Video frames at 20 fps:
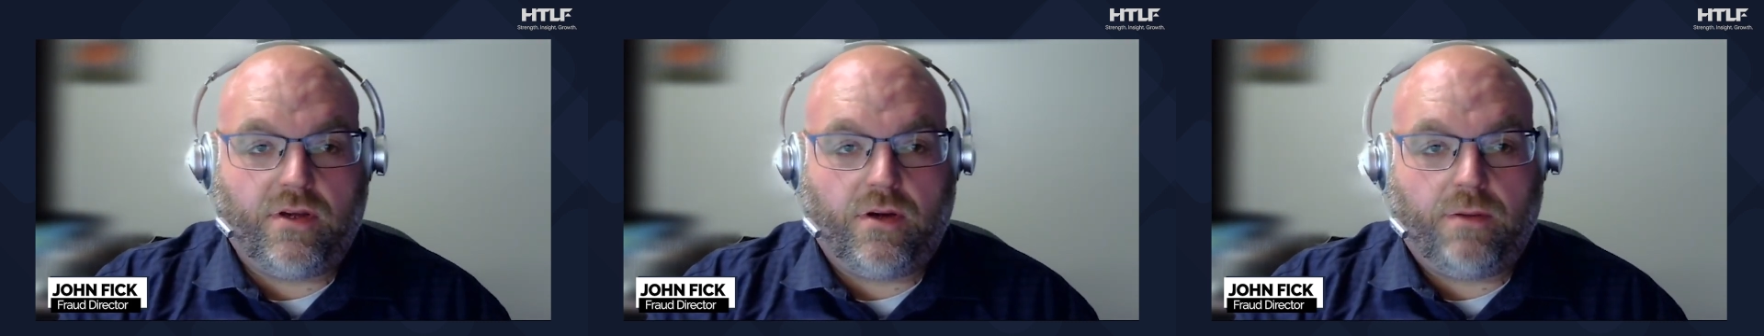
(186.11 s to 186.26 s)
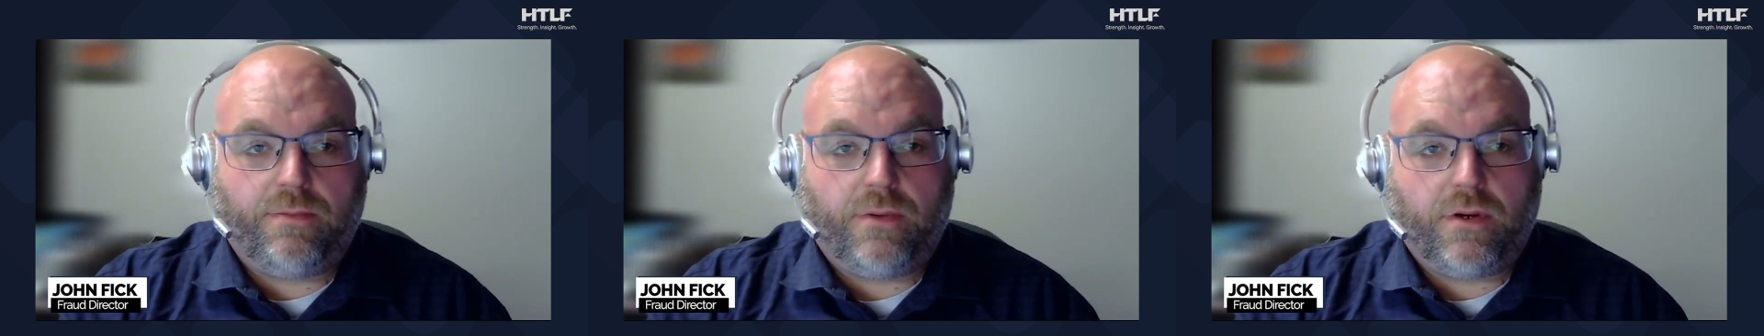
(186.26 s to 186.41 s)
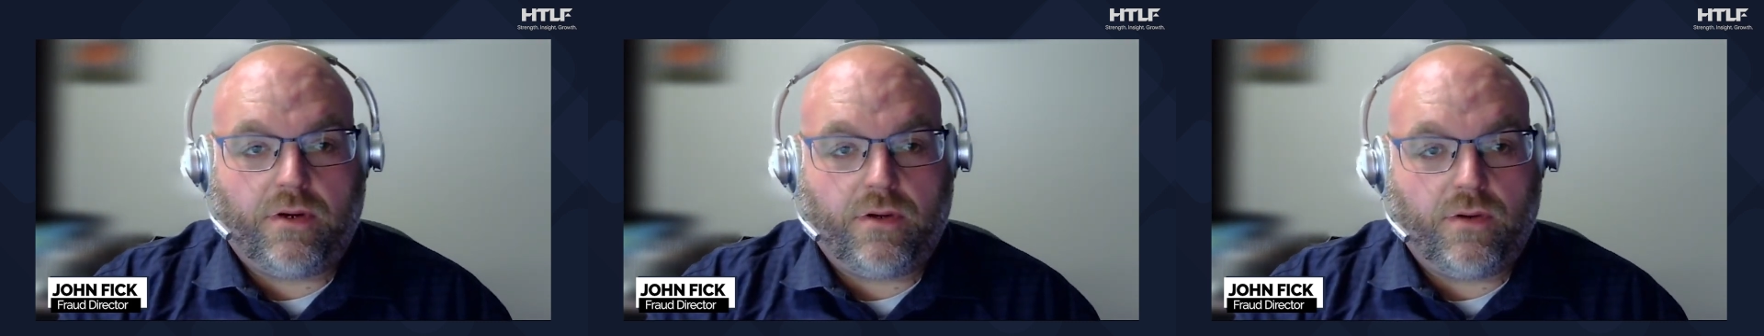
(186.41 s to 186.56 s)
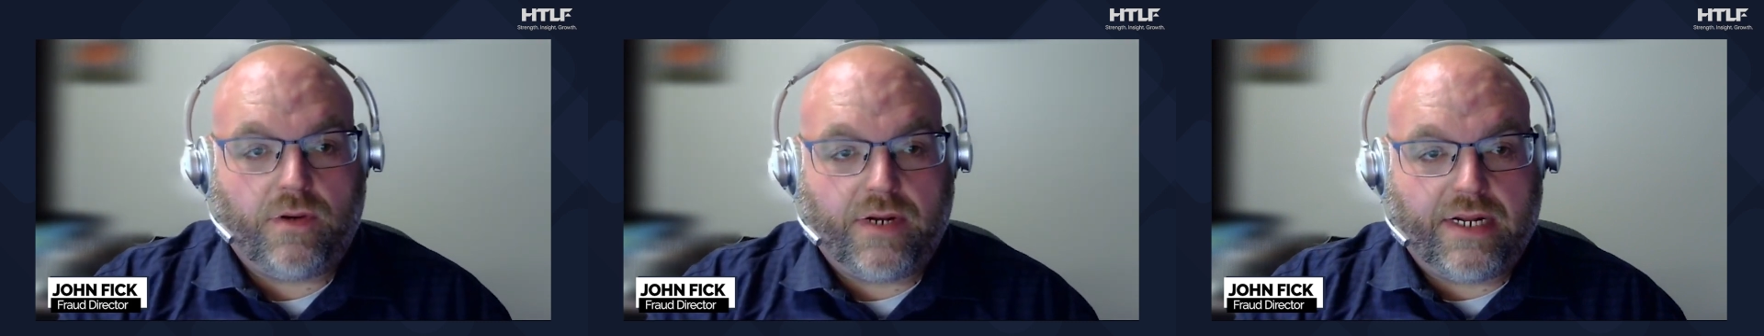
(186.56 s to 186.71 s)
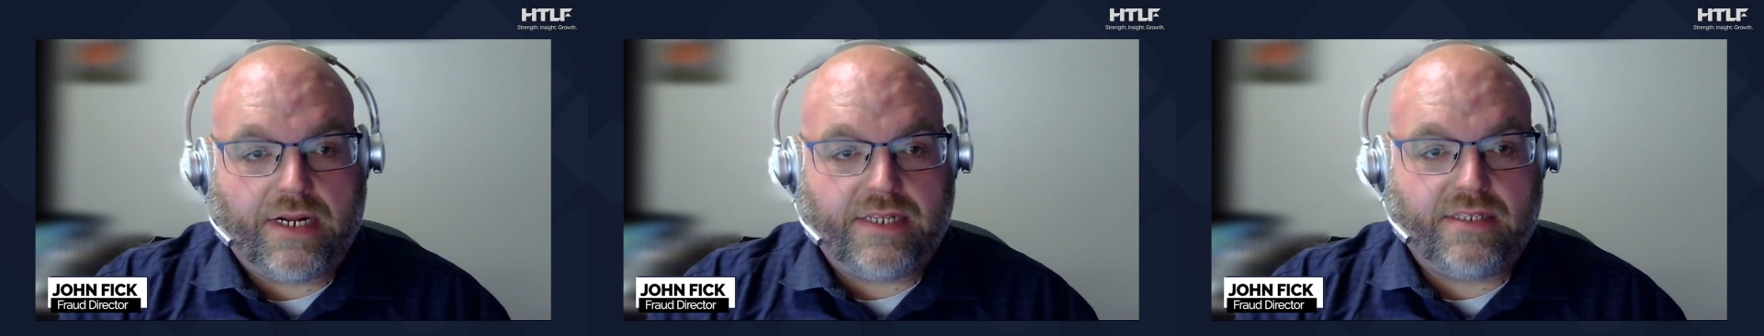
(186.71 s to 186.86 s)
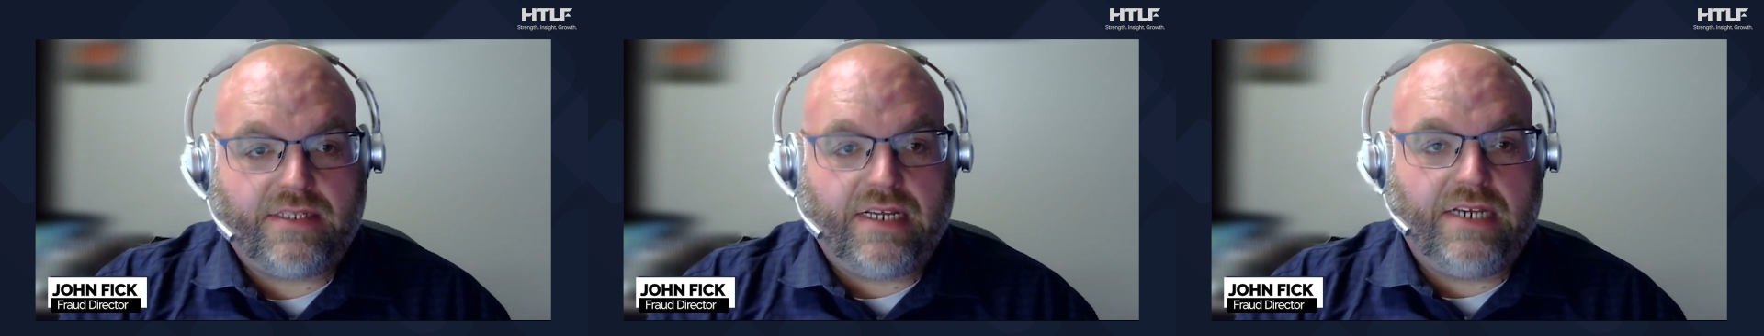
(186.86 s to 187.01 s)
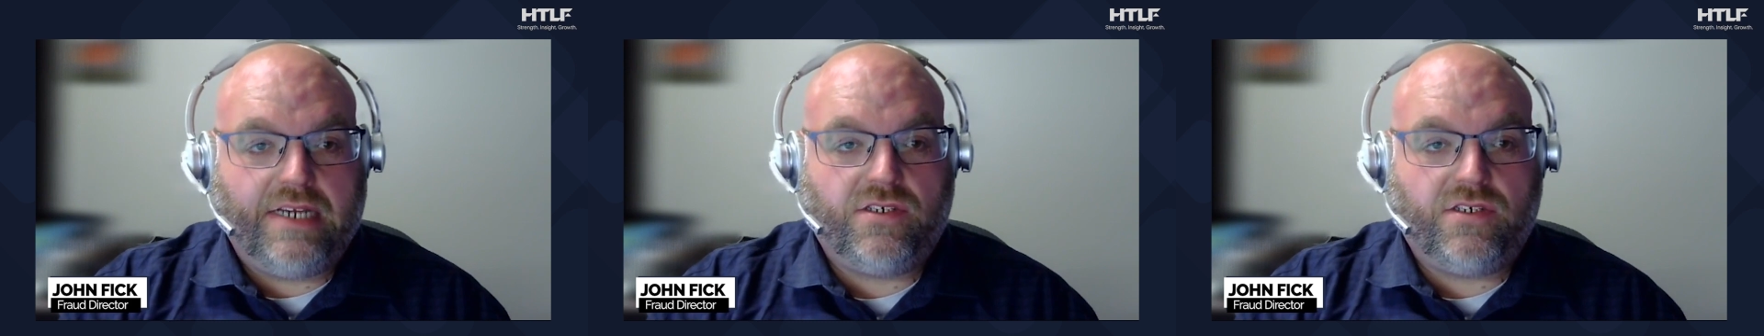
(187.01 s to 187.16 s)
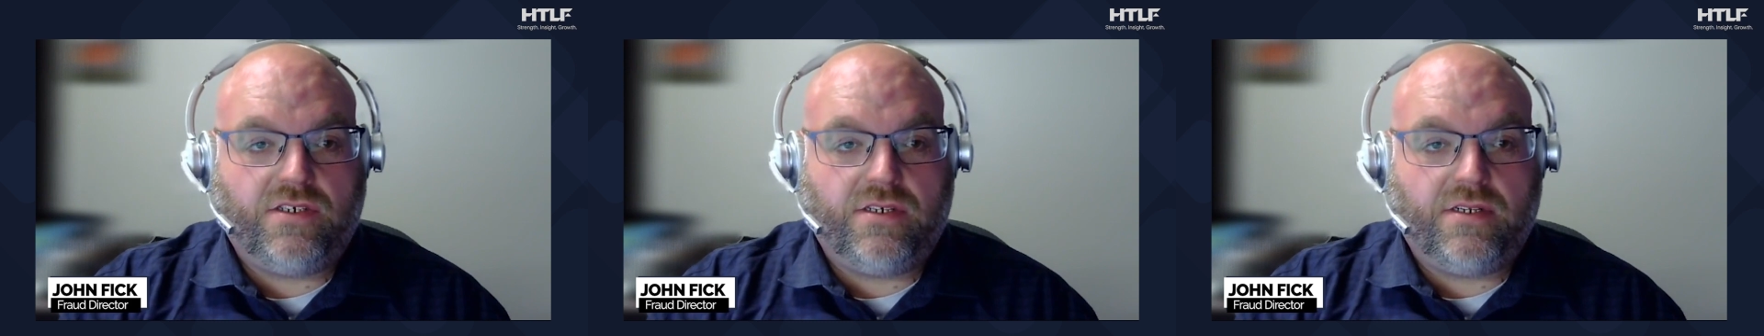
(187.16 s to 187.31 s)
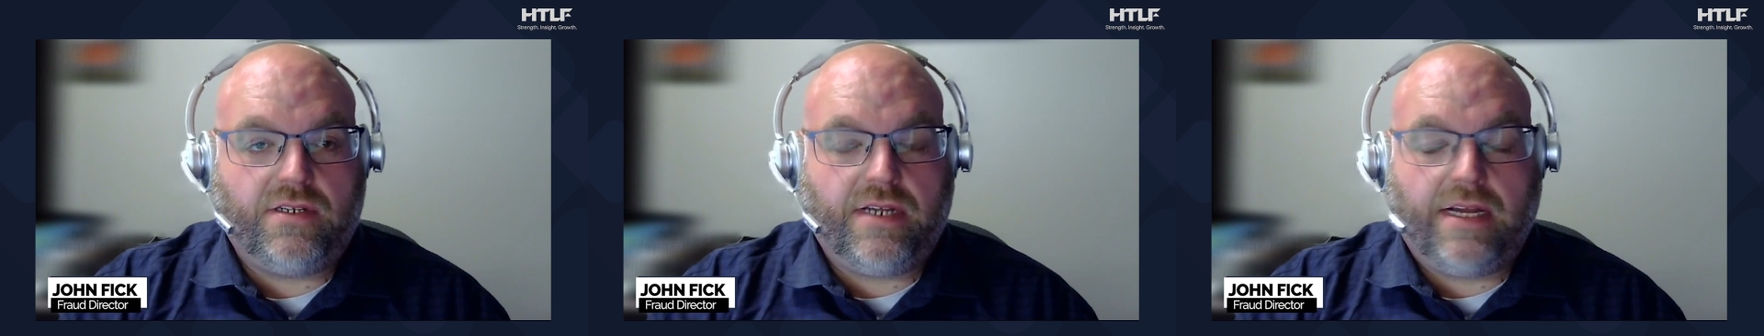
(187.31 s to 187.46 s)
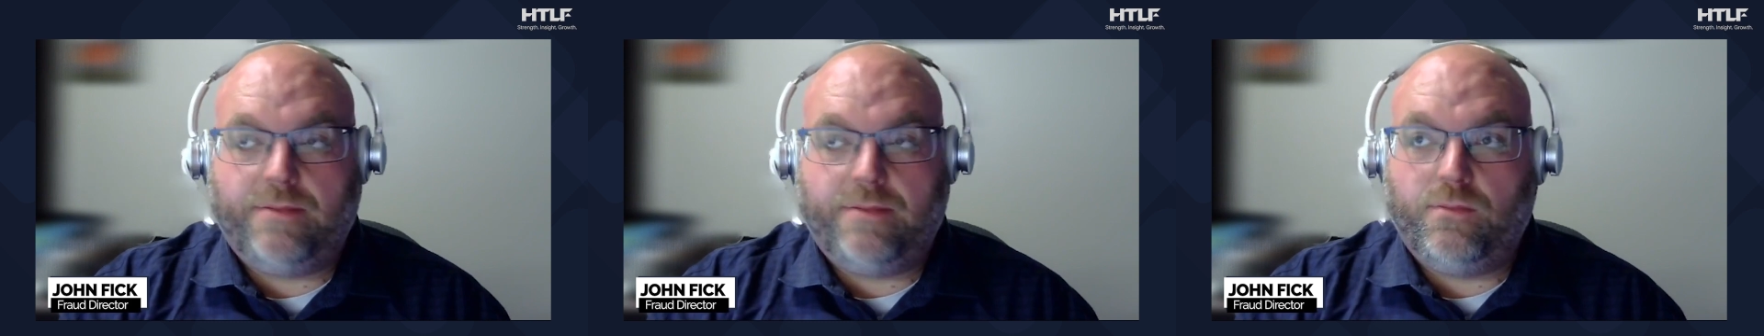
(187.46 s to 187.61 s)
help our
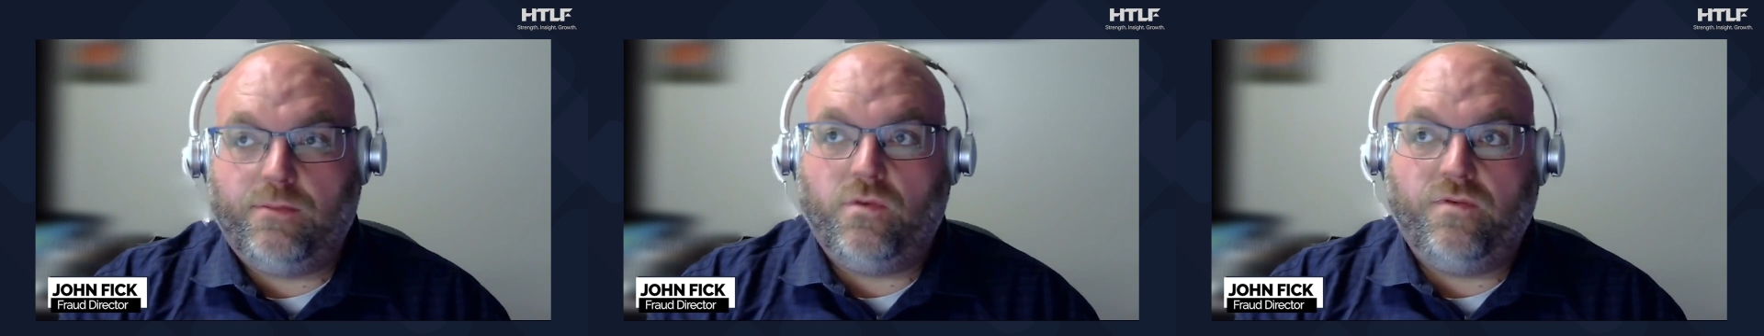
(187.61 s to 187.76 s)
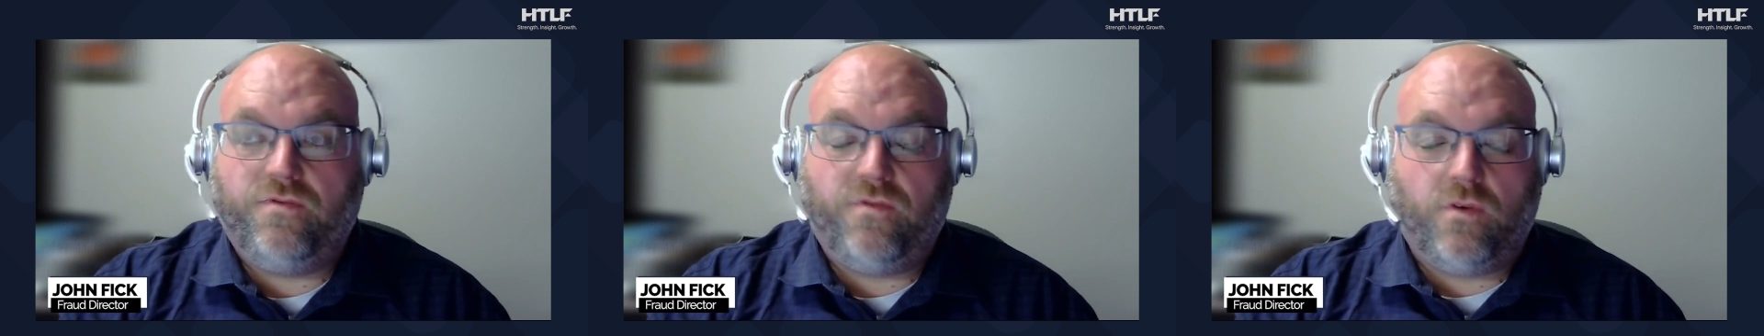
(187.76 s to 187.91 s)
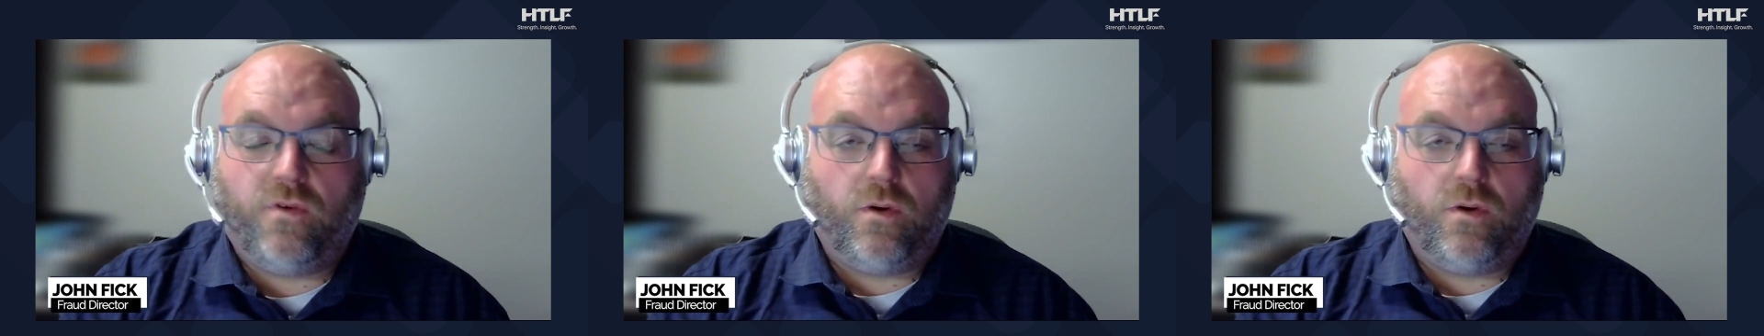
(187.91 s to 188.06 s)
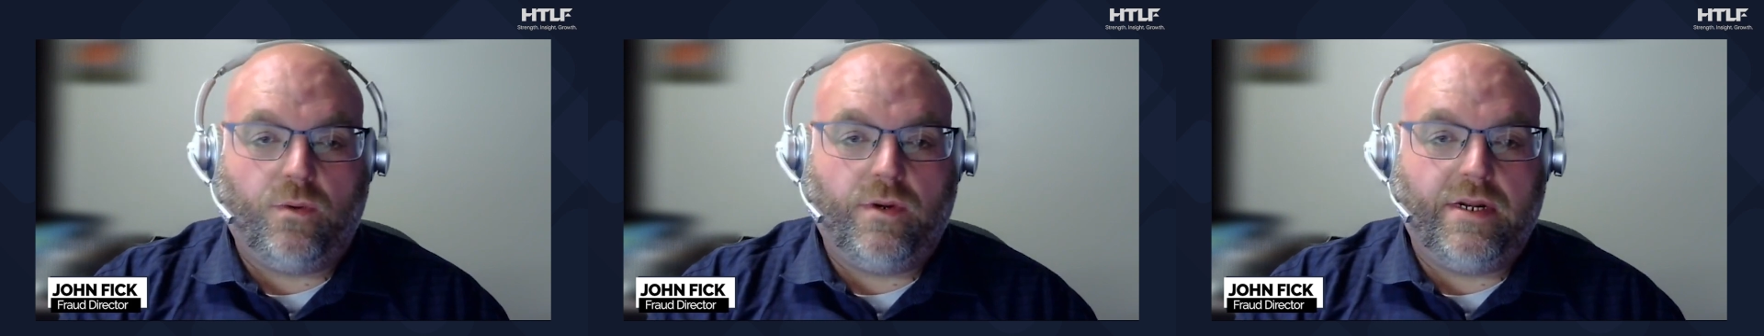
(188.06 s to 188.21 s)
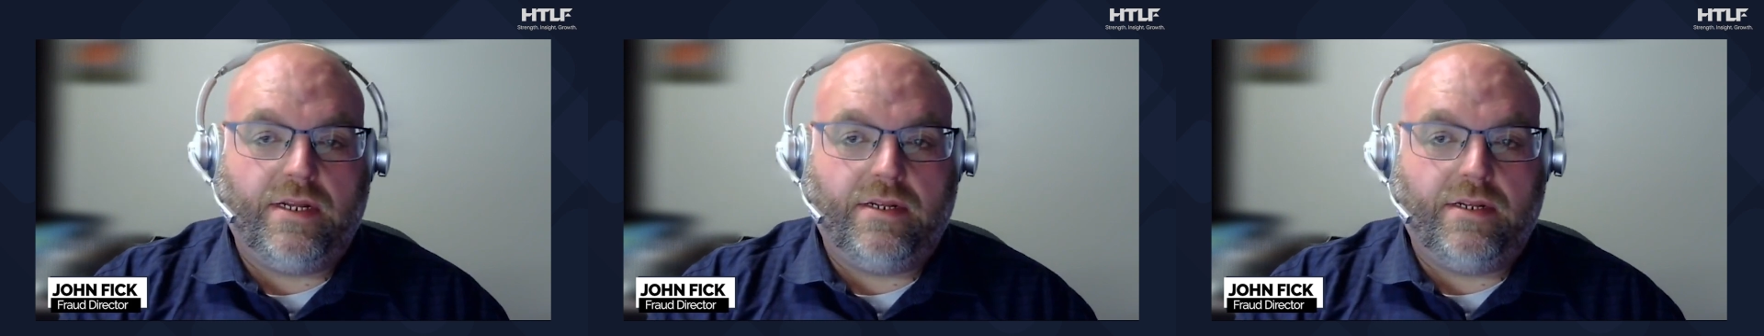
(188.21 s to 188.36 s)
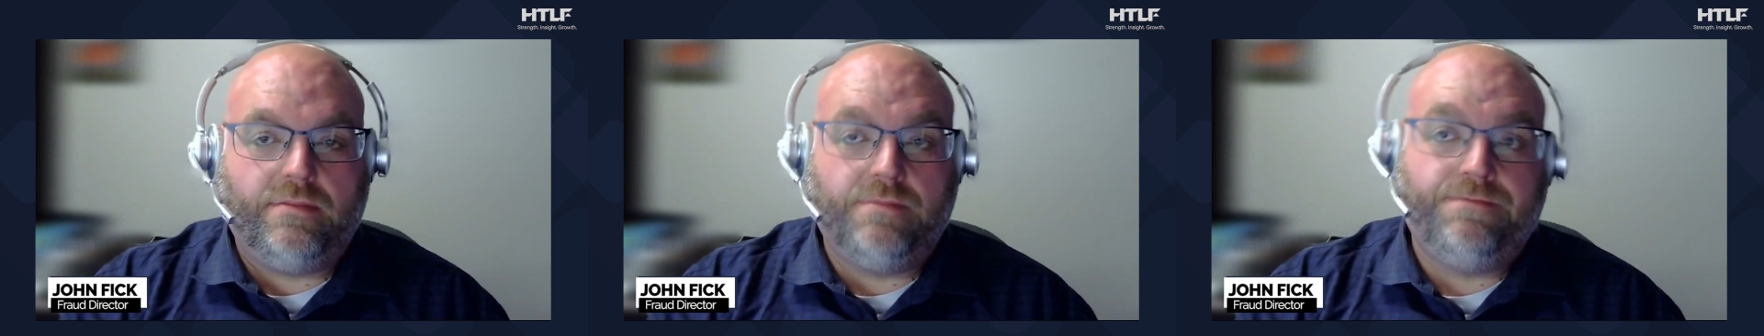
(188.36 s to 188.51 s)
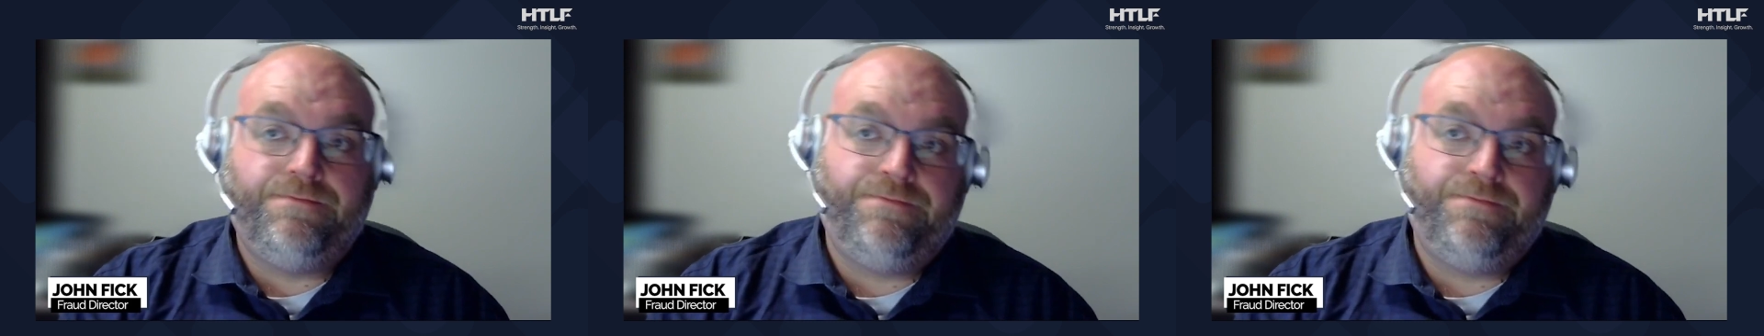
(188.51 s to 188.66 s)
organization kind of move forward and